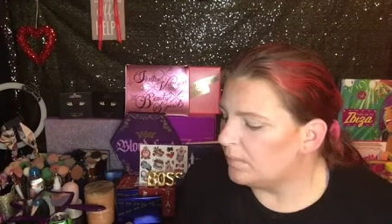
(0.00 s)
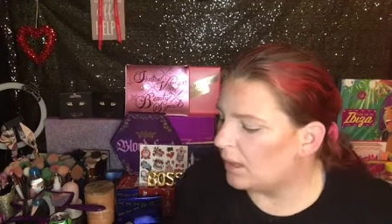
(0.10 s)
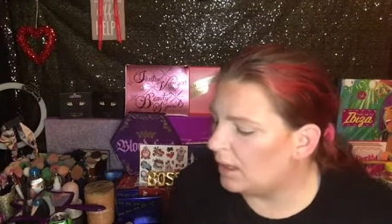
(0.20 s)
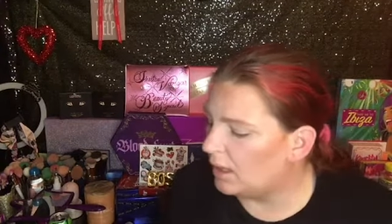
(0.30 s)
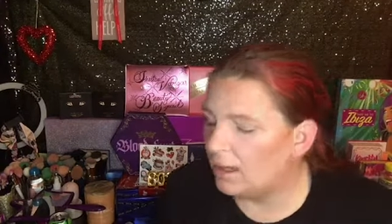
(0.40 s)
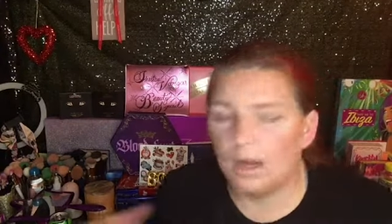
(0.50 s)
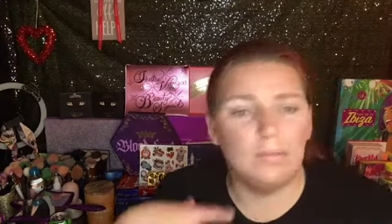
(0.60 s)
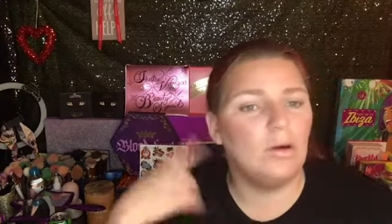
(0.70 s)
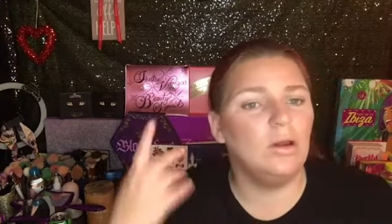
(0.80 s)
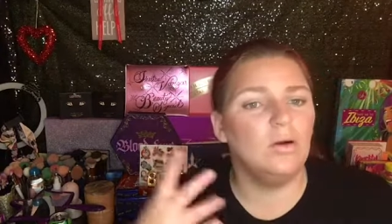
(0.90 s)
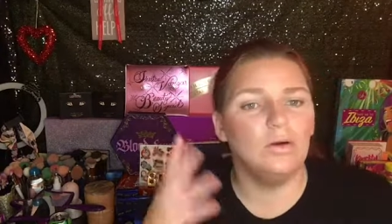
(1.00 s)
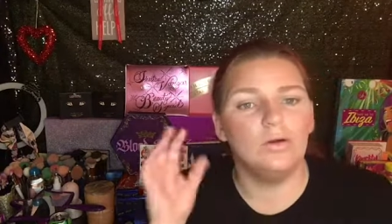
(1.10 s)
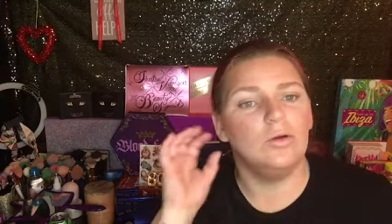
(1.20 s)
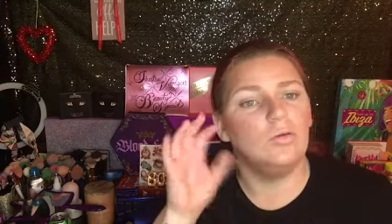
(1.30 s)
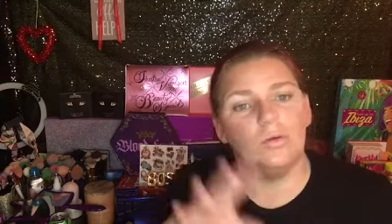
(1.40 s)
And I'm only going to
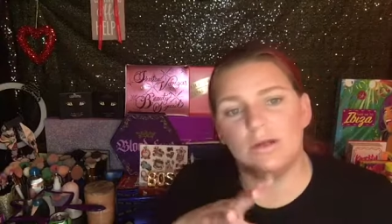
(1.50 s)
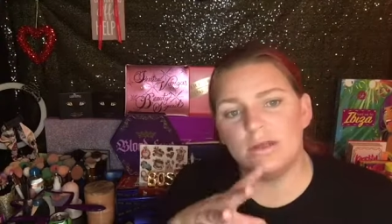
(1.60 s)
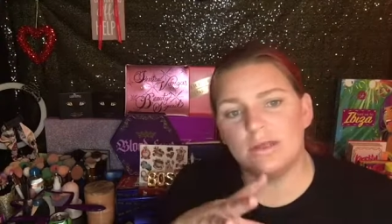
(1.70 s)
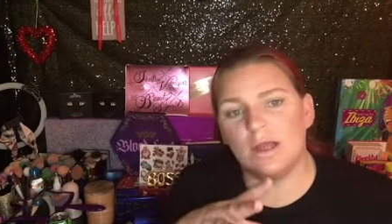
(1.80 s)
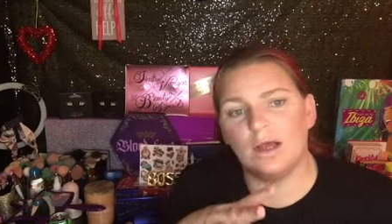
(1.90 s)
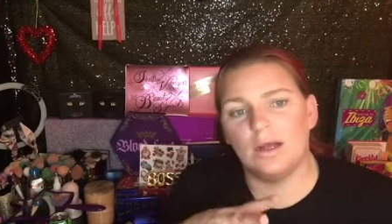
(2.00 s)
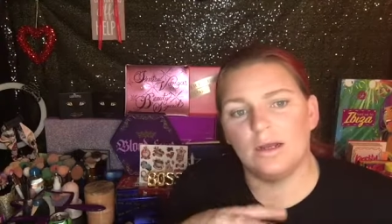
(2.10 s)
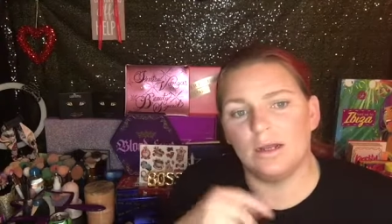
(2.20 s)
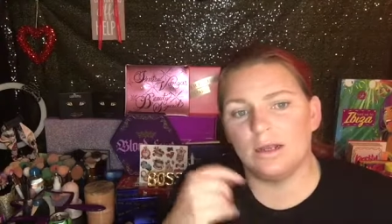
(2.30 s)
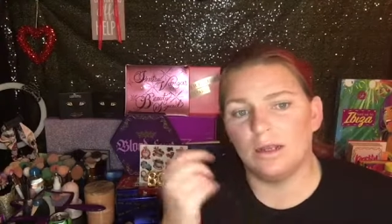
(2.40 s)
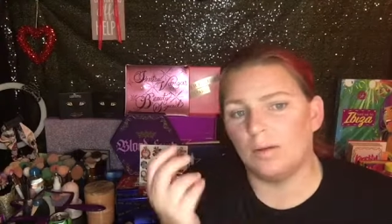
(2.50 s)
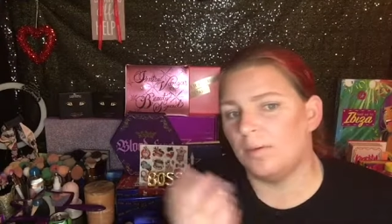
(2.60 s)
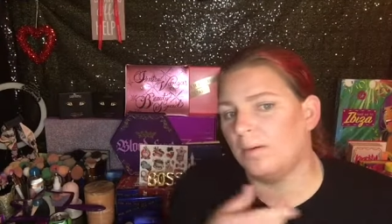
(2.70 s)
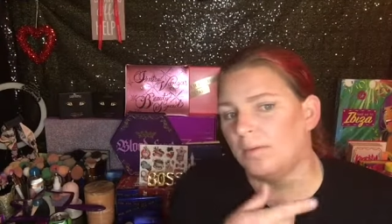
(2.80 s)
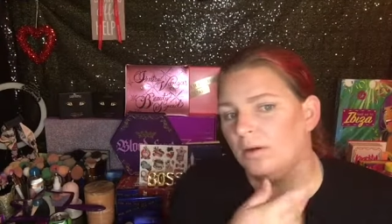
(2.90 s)
do one side, and then I
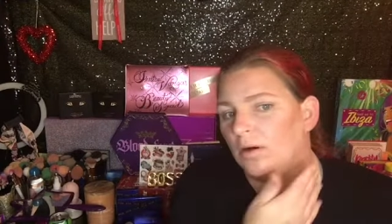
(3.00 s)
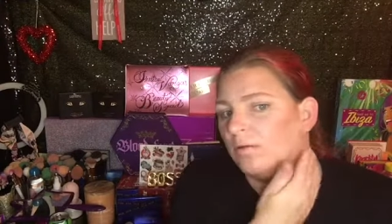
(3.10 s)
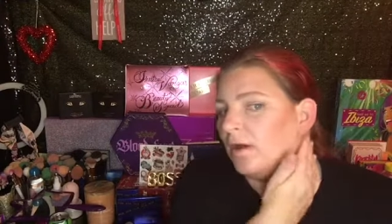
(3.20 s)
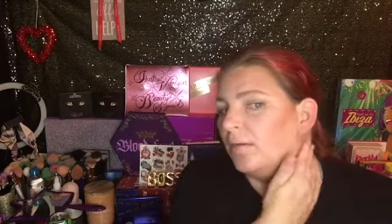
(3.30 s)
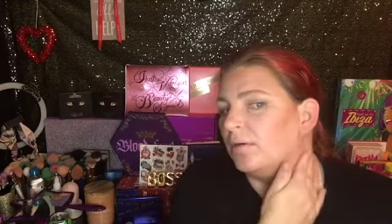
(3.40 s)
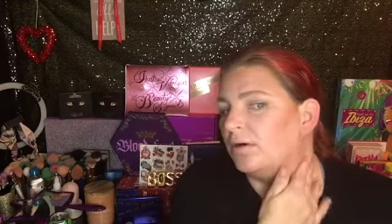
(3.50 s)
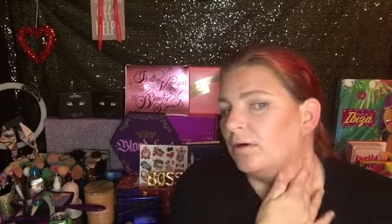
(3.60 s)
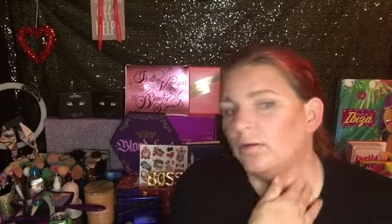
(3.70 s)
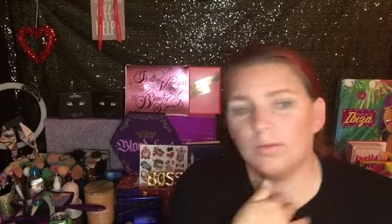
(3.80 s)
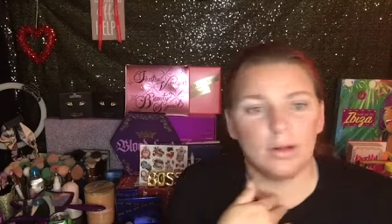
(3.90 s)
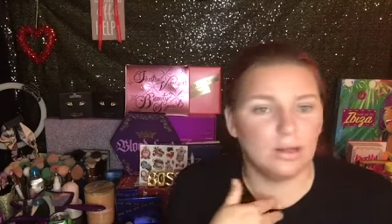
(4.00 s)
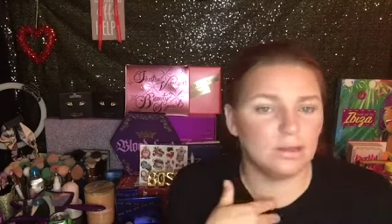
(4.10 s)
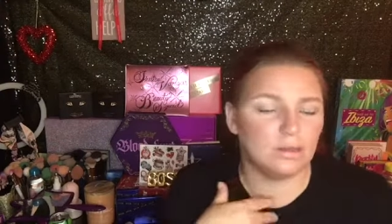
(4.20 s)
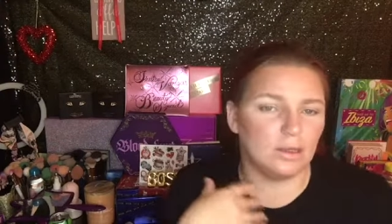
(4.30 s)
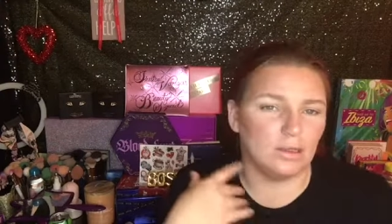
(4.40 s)
probably go off camera and do the rest.
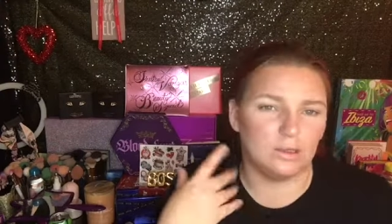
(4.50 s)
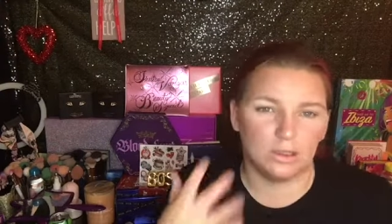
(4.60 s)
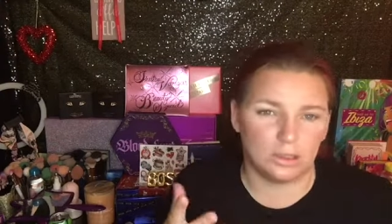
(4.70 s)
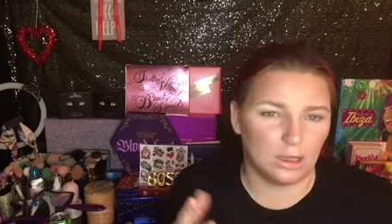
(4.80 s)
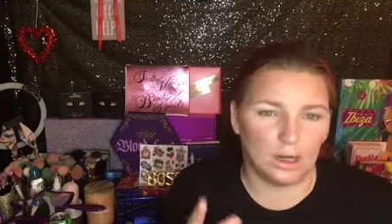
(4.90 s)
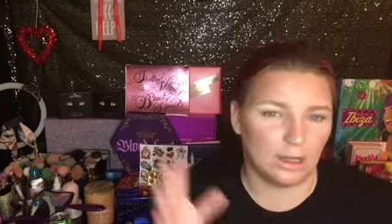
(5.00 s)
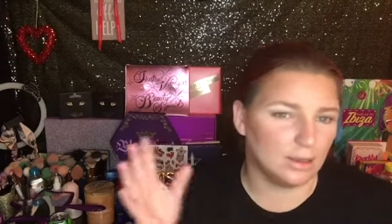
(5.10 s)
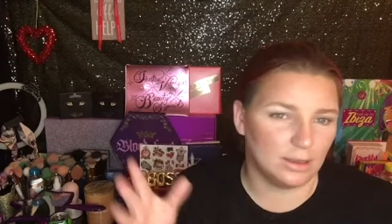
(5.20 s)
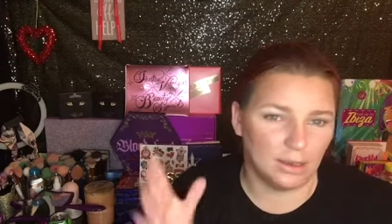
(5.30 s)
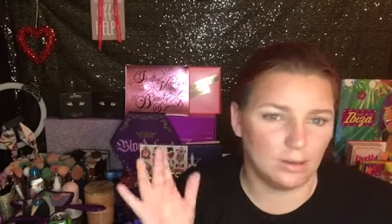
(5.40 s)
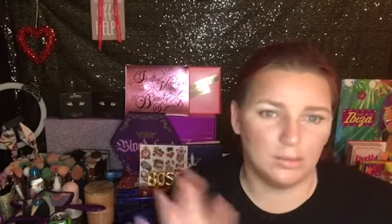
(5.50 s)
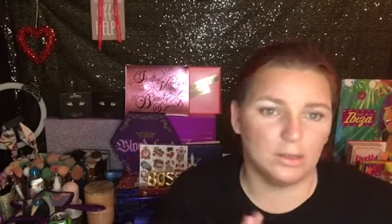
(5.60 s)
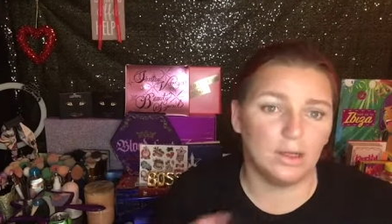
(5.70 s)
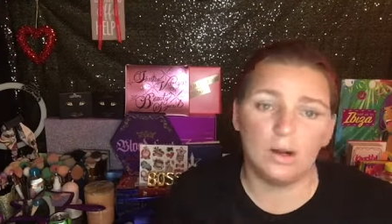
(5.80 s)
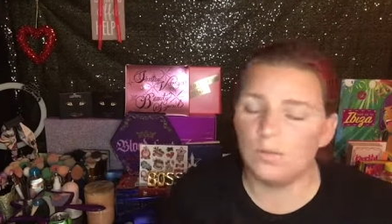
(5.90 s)
Just like I said,
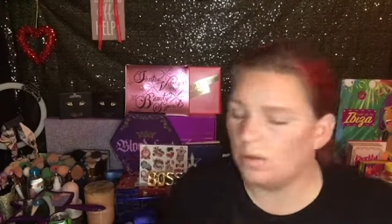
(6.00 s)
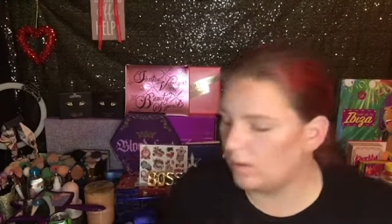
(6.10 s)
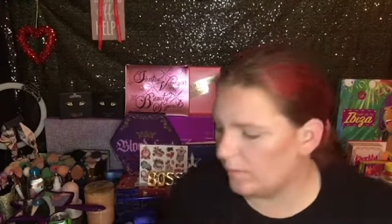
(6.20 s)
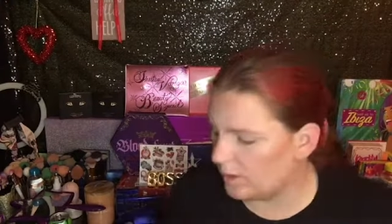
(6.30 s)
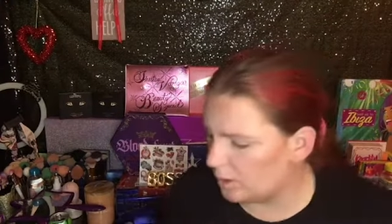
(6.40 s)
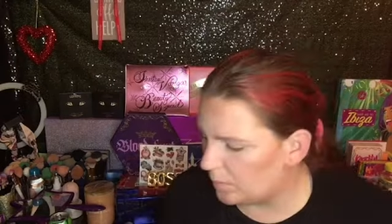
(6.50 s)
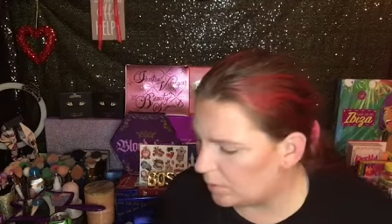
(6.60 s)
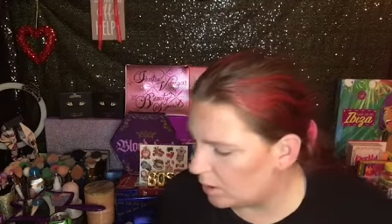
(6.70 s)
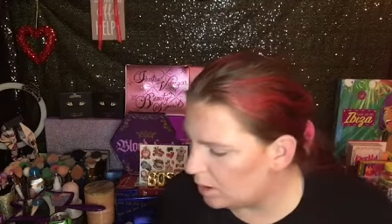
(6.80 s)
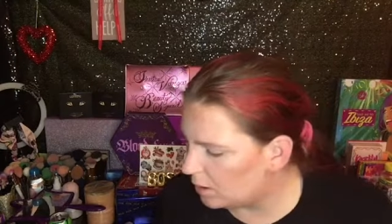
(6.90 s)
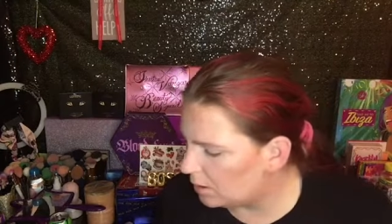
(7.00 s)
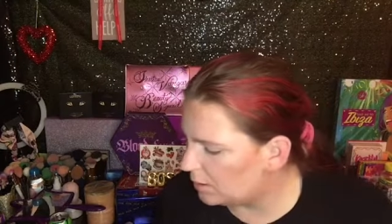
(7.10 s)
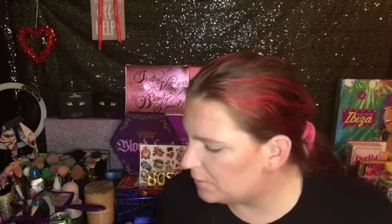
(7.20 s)
because I don't want it to be super long.